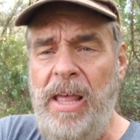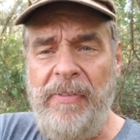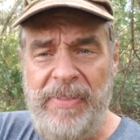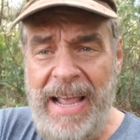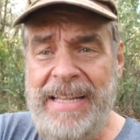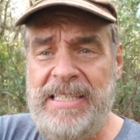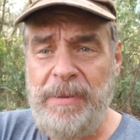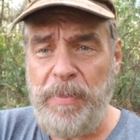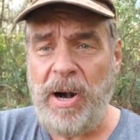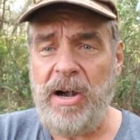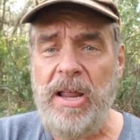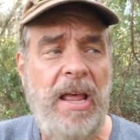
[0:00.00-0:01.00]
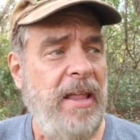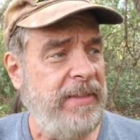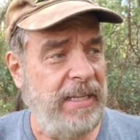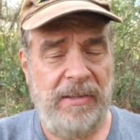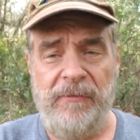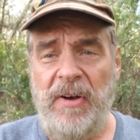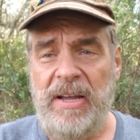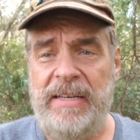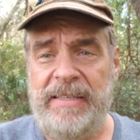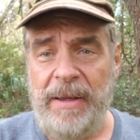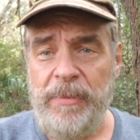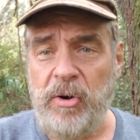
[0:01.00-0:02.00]
That's the part that the fucking
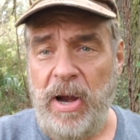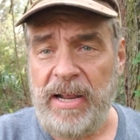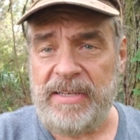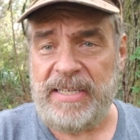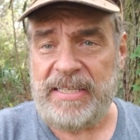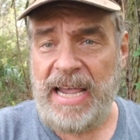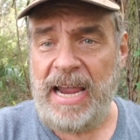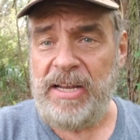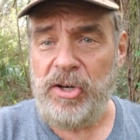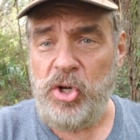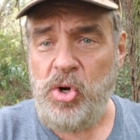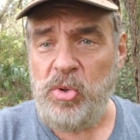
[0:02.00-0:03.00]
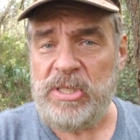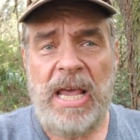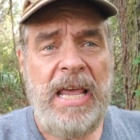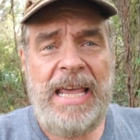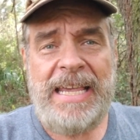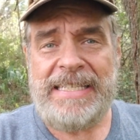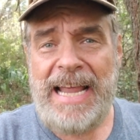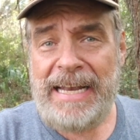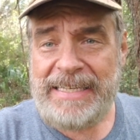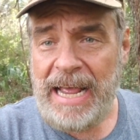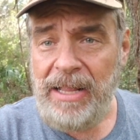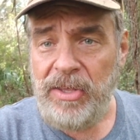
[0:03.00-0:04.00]
Democratic Society of News is not
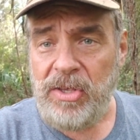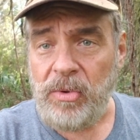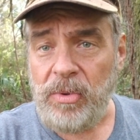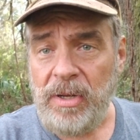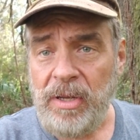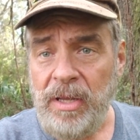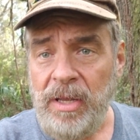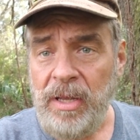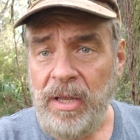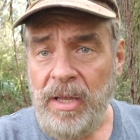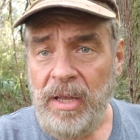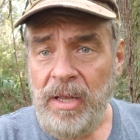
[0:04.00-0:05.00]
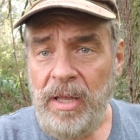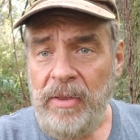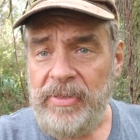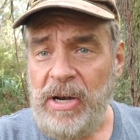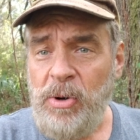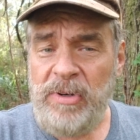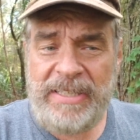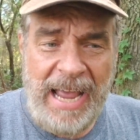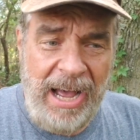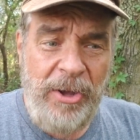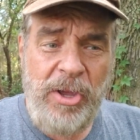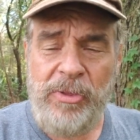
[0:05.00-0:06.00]
telling you. They don't
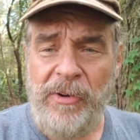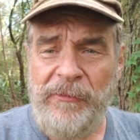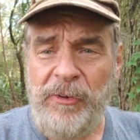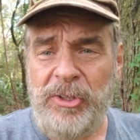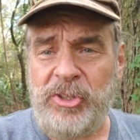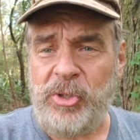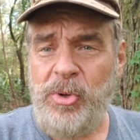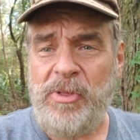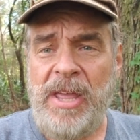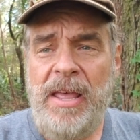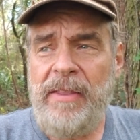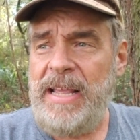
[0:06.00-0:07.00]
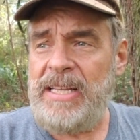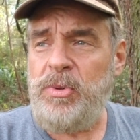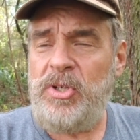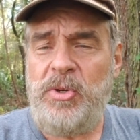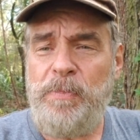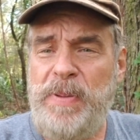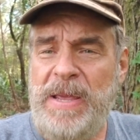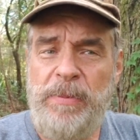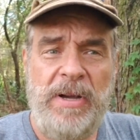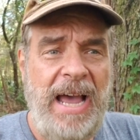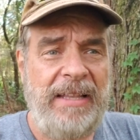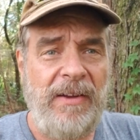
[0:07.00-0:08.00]
tell you the full truth. That's what you people
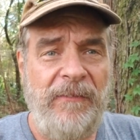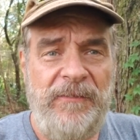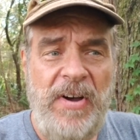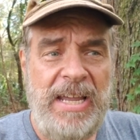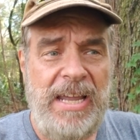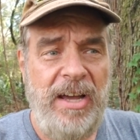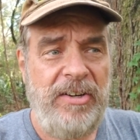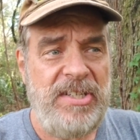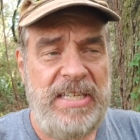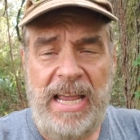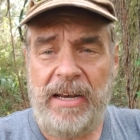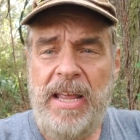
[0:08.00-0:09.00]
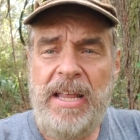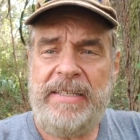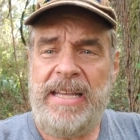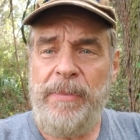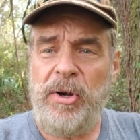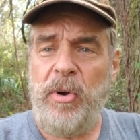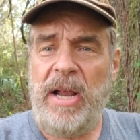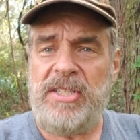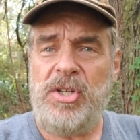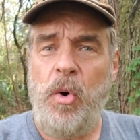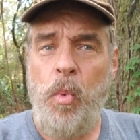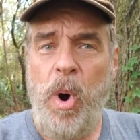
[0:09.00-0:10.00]
got to fucking understand. Democrats
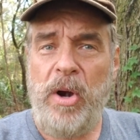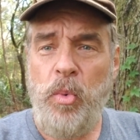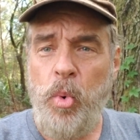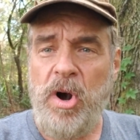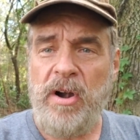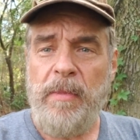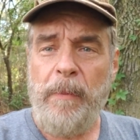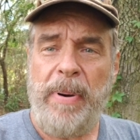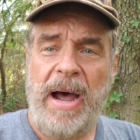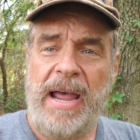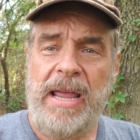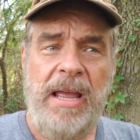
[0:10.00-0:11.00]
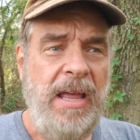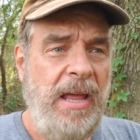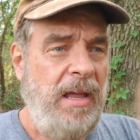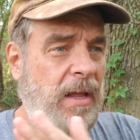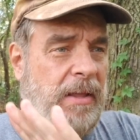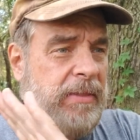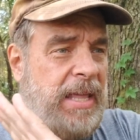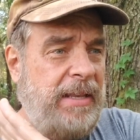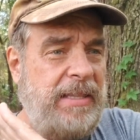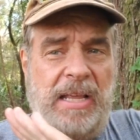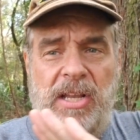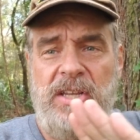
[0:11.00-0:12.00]
know one word by
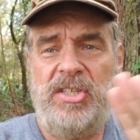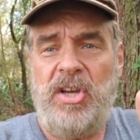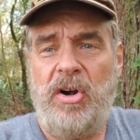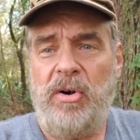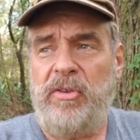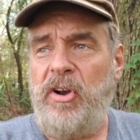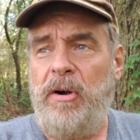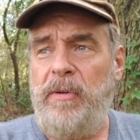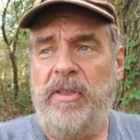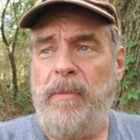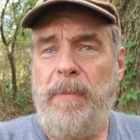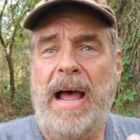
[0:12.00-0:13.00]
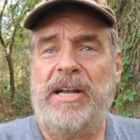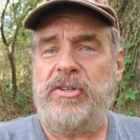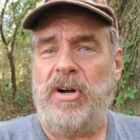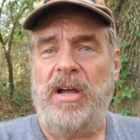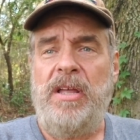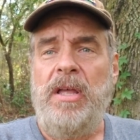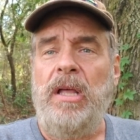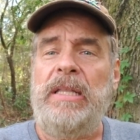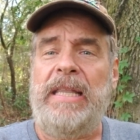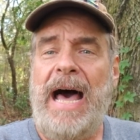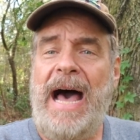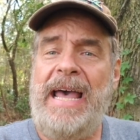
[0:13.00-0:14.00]
that is their mantra.
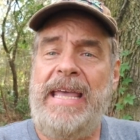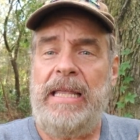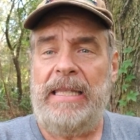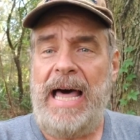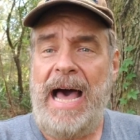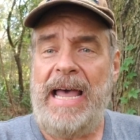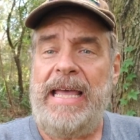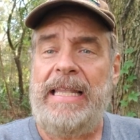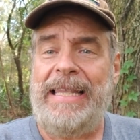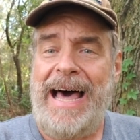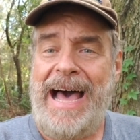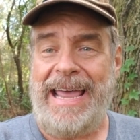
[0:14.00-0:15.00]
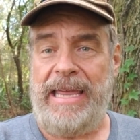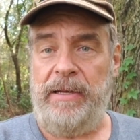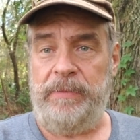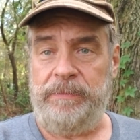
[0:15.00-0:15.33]
Lie, lie, lie.